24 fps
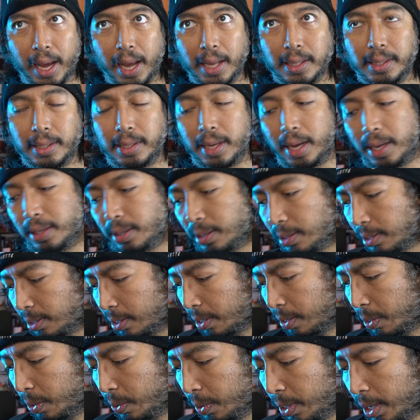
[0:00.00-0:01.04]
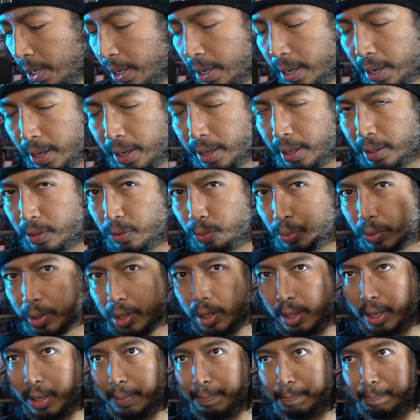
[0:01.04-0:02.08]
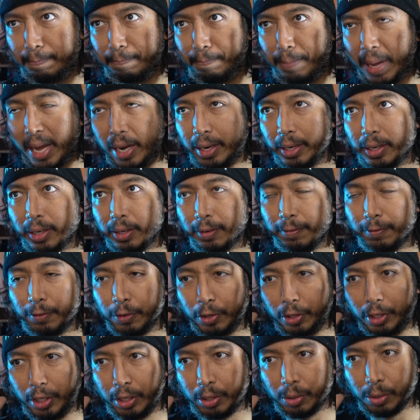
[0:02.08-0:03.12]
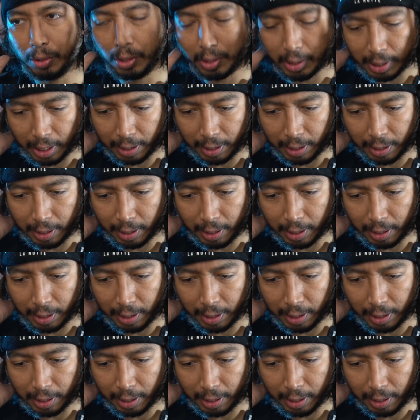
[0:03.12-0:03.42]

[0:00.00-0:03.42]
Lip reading: headsets, so it's really better for use